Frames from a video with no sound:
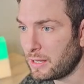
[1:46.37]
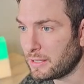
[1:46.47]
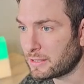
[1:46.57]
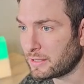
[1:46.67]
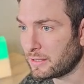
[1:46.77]

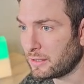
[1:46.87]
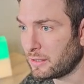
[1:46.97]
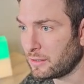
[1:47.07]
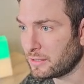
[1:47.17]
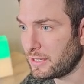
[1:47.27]
Let's
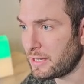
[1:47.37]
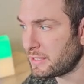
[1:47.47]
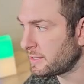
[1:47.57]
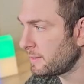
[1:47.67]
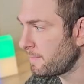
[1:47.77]
close
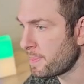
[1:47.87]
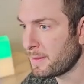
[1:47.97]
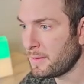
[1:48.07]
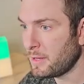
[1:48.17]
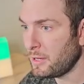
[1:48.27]
this.
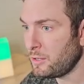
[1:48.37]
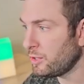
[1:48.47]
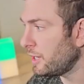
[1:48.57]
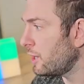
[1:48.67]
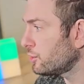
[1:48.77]

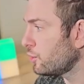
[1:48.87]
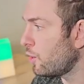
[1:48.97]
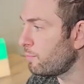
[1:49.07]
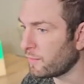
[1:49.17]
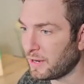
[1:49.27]
You can
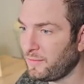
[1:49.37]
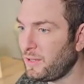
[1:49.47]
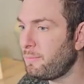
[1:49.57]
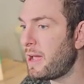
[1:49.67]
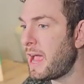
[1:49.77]
also provide
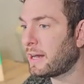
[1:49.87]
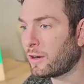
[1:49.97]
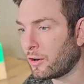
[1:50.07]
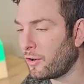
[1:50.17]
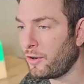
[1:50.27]
feedback
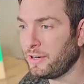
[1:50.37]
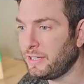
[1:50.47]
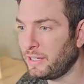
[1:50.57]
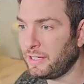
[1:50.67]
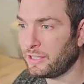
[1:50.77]
or
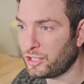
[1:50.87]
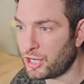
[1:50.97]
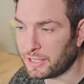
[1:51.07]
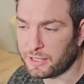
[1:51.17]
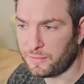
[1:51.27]
delete a
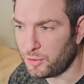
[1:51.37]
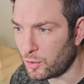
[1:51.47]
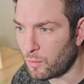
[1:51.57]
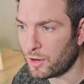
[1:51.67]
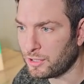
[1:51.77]
chat if you
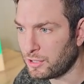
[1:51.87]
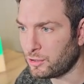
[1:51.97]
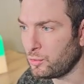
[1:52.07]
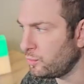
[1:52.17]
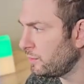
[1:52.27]
don't want
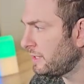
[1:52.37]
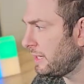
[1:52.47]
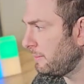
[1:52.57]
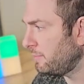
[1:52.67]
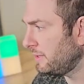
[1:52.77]
to
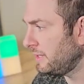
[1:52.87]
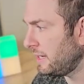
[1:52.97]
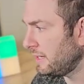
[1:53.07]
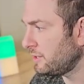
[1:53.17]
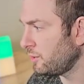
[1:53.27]
keep the
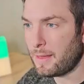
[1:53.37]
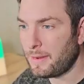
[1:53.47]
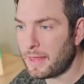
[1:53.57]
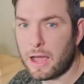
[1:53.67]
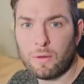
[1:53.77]
history.
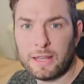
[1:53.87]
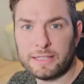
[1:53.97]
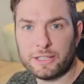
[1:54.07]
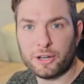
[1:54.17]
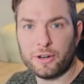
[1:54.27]
Now
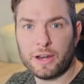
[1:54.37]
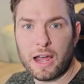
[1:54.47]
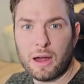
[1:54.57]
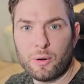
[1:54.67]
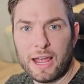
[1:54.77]
let's turn
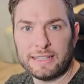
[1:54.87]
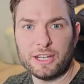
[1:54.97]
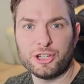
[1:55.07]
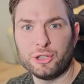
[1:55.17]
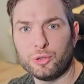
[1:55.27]
our
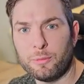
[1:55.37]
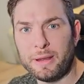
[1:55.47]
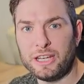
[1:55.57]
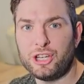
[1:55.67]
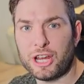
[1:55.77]
attention to the
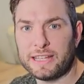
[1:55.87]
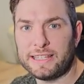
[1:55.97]
main chat